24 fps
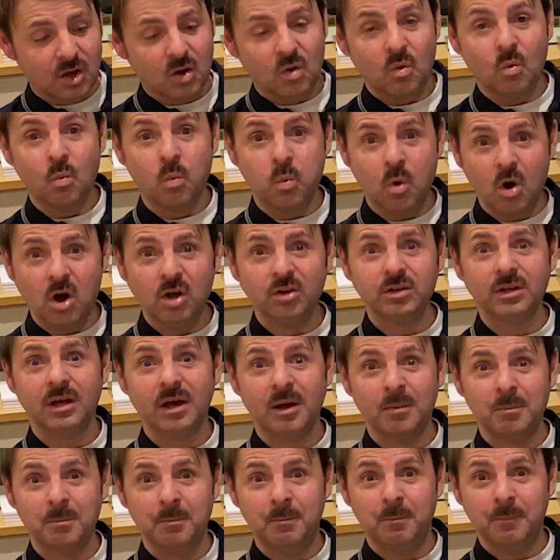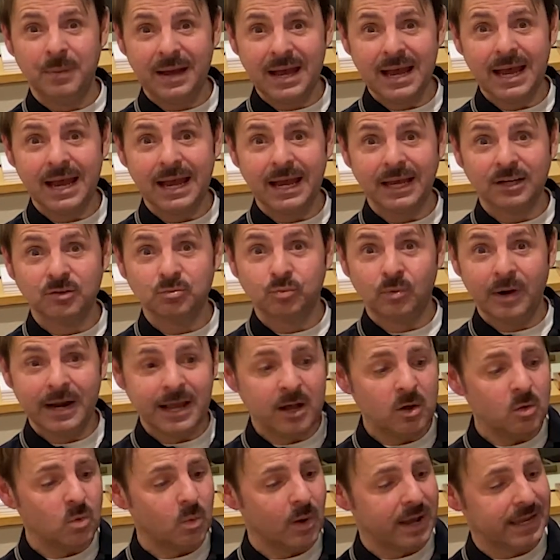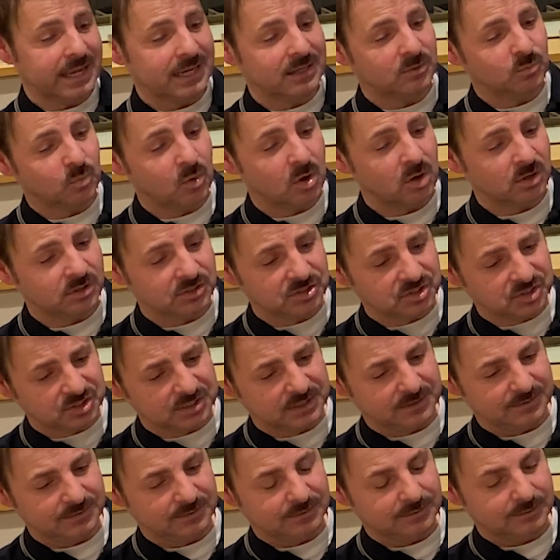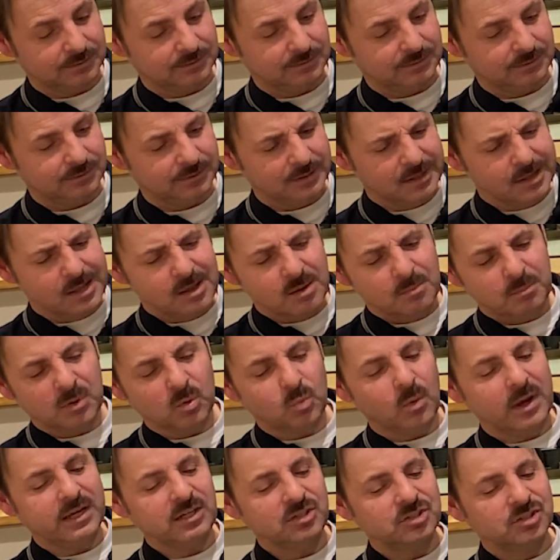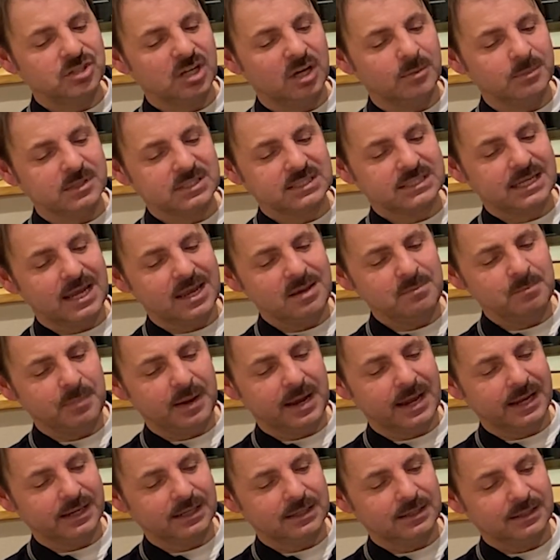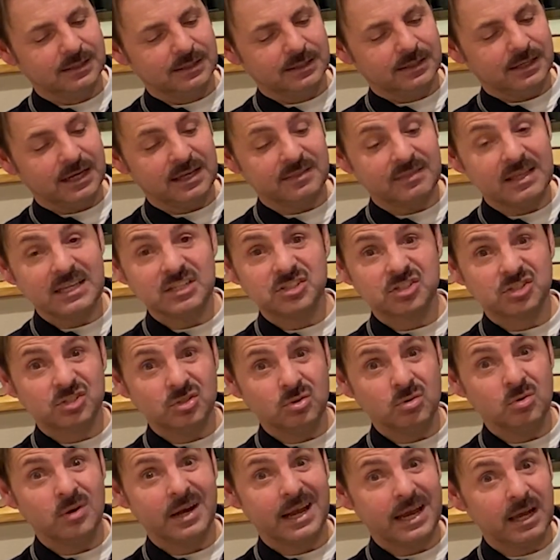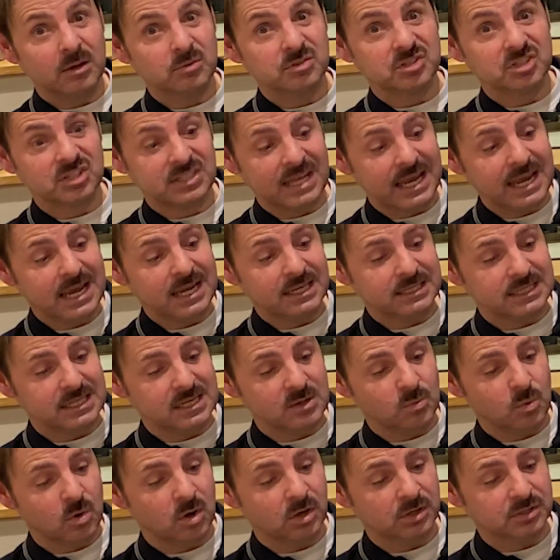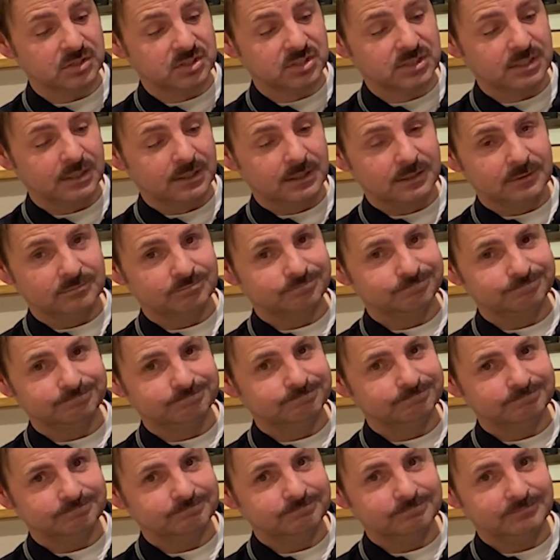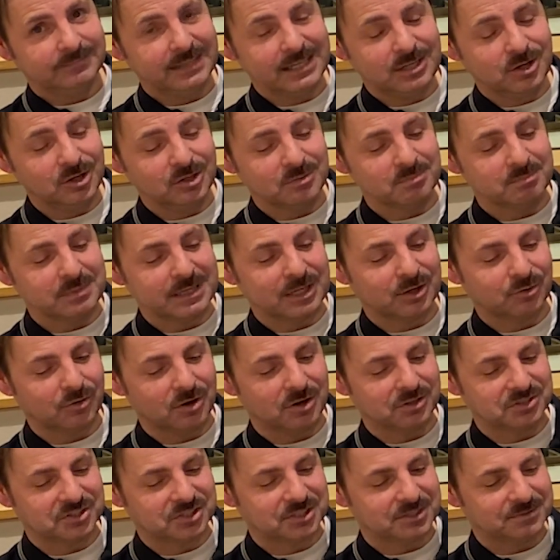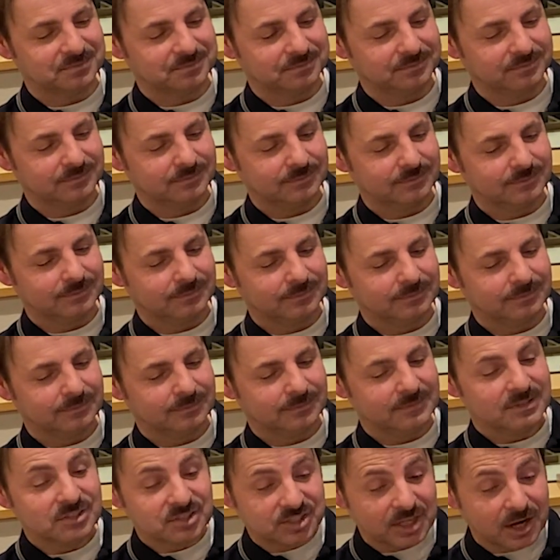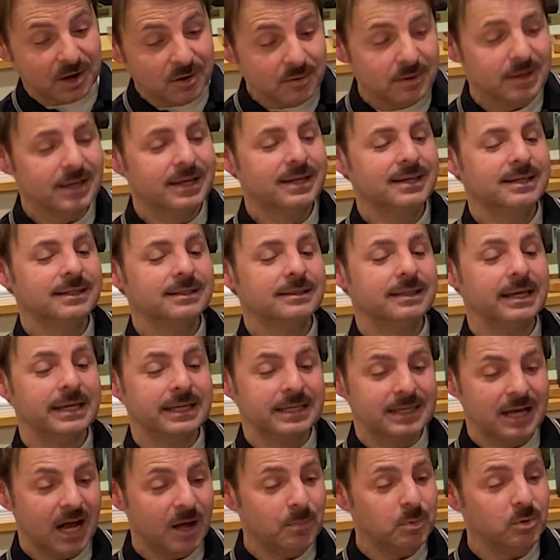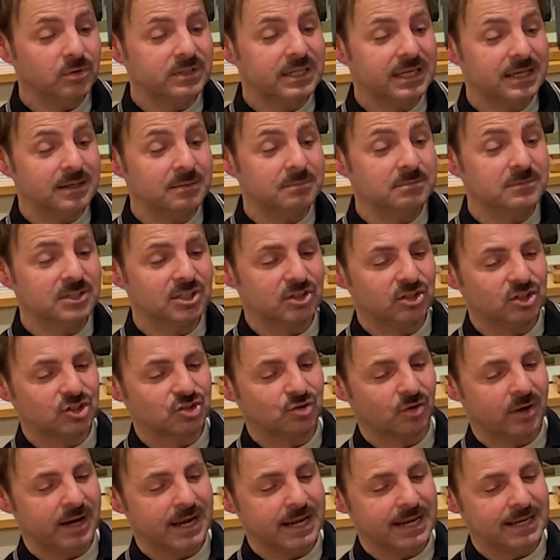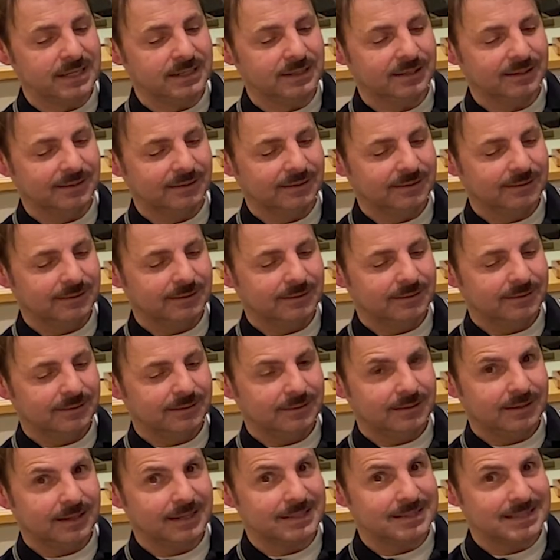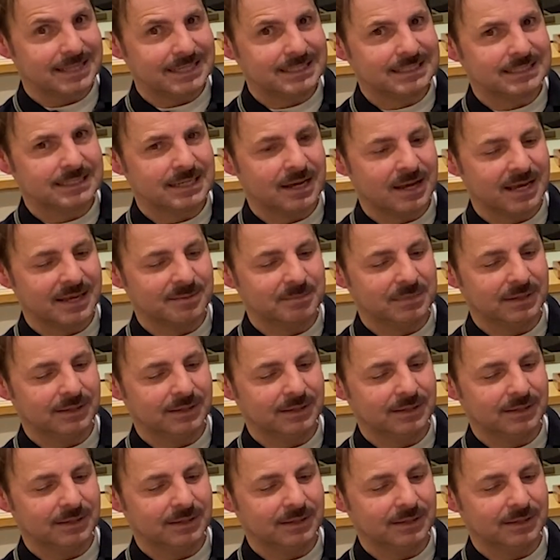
what a bad railway it was. But when Thomas came back and they saw how sad he was, they couldn't be cross. So they coupled him to the train, and this time